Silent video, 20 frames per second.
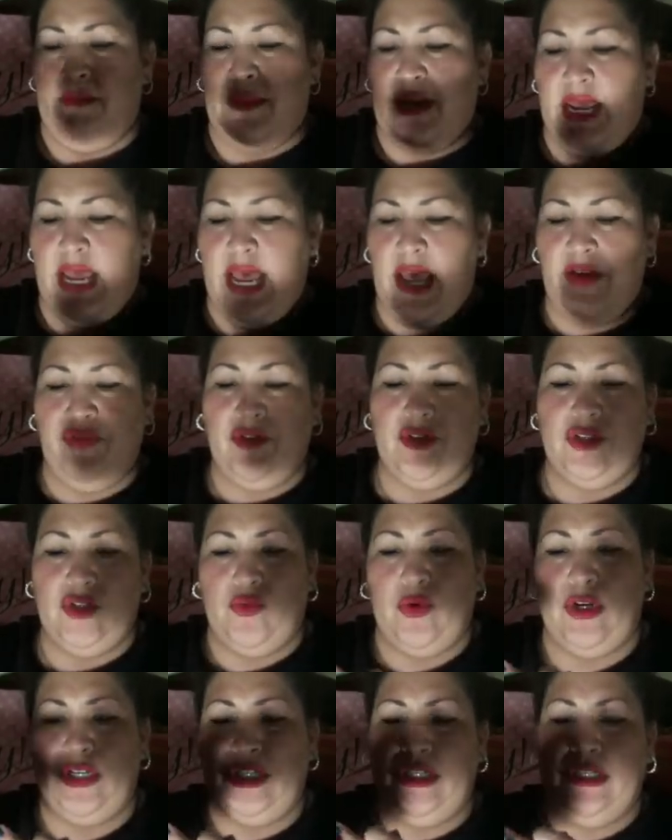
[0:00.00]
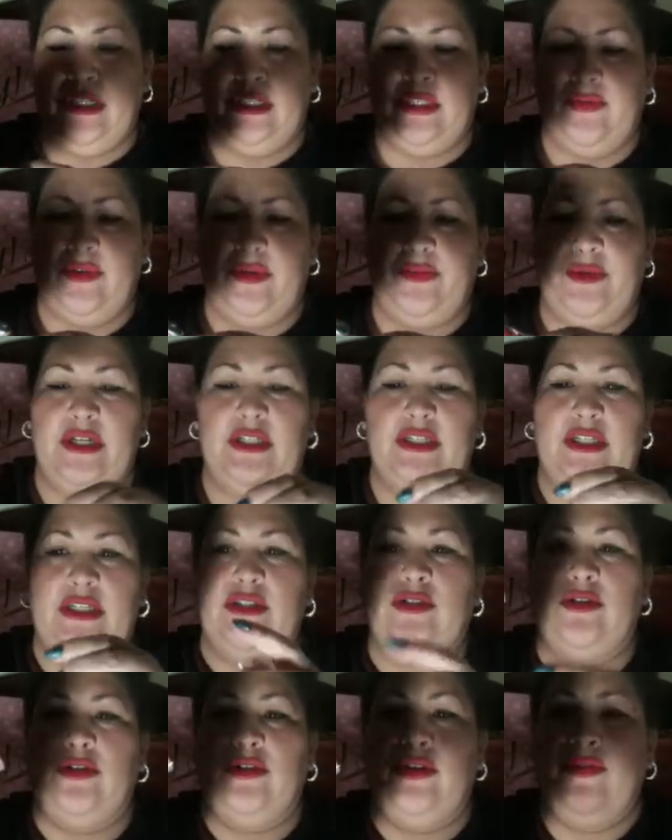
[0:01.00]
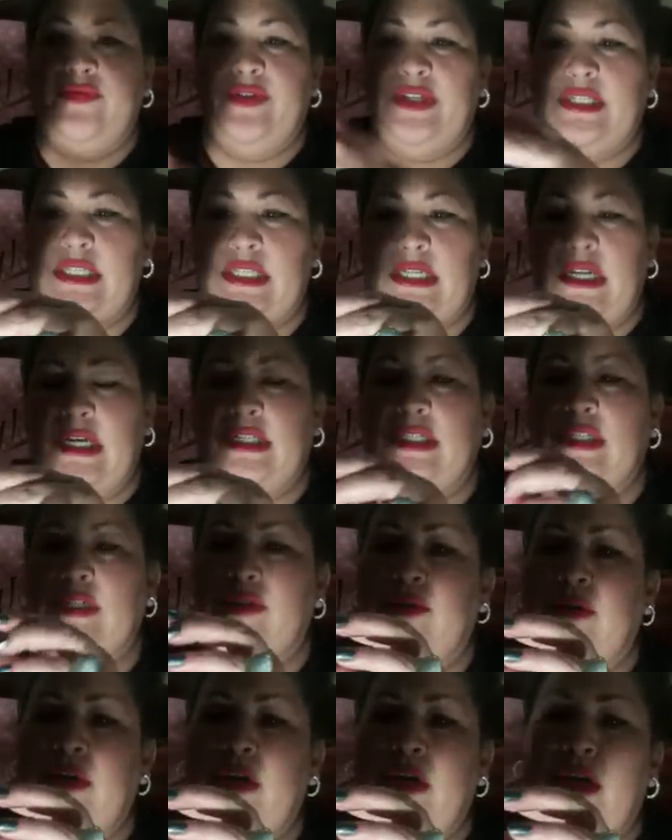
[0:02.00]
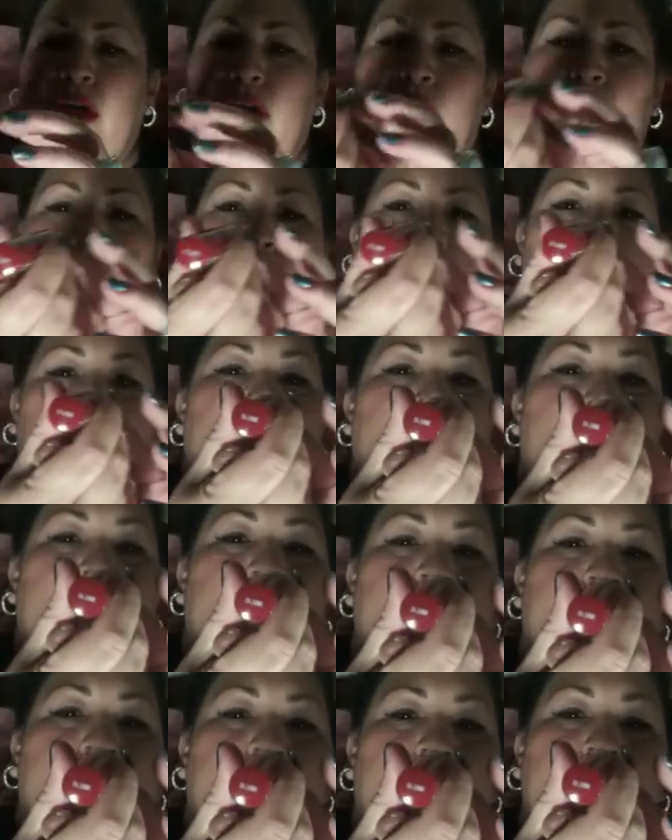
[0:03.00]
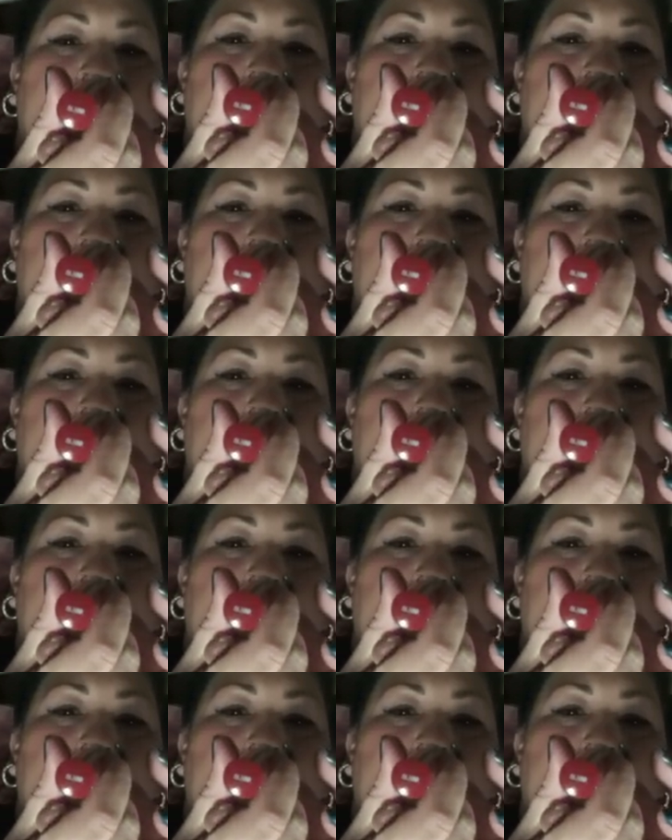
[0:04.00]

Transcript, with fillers: I have to swatch these. It would be a disservice not to. This